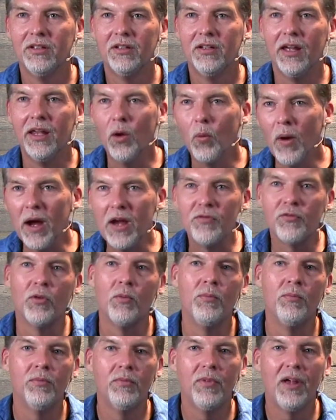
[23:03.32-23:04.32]
and away
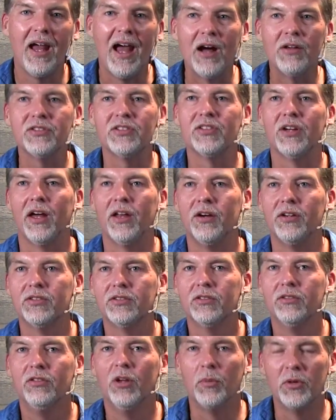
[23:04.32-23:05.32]
from outsiders.
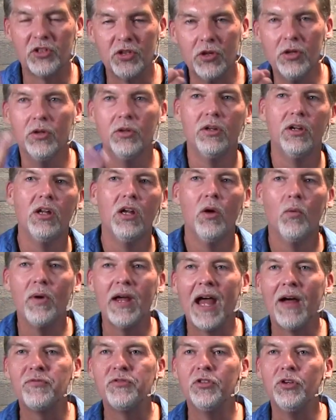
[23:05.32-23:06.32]
Number two, we
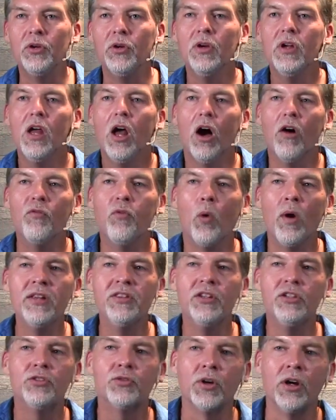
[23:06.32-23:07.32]
have to avoid
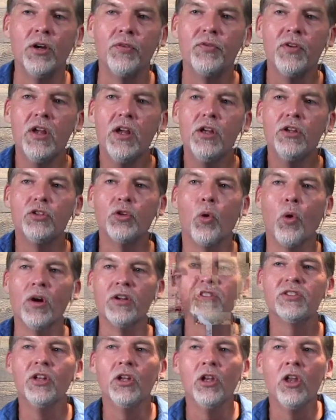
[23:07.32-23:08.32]
the drift
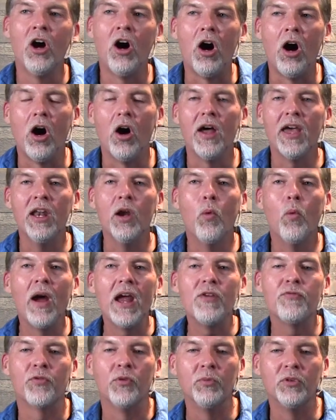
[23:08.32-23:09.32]
towards the law and
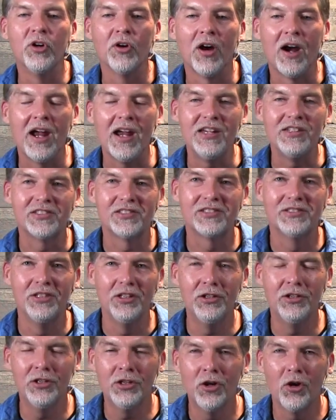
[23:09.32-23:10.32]
away from grace.
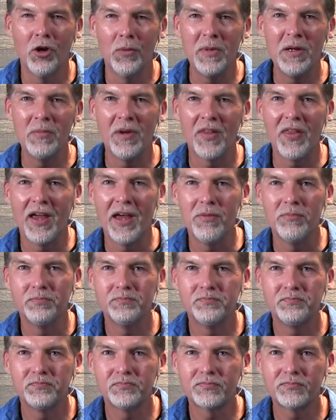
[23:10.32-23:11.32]
Do you know what I mean by that?
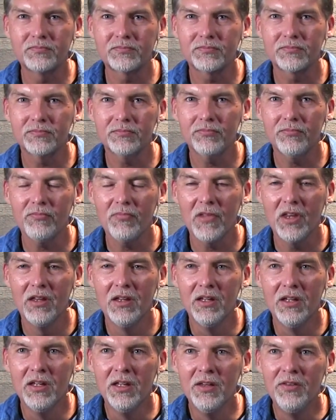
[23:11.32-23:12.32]

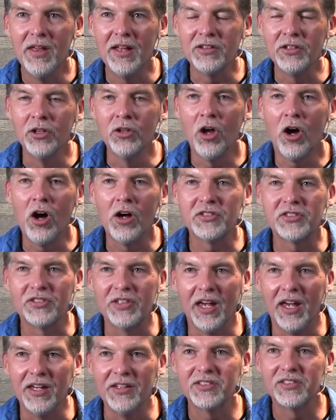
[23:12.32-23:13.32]
that the law
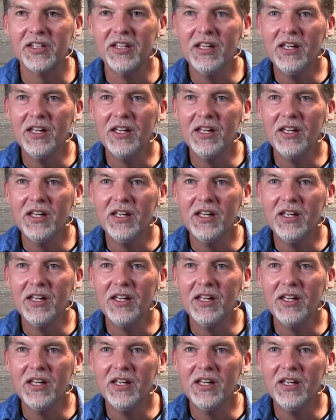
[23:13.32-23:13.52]
says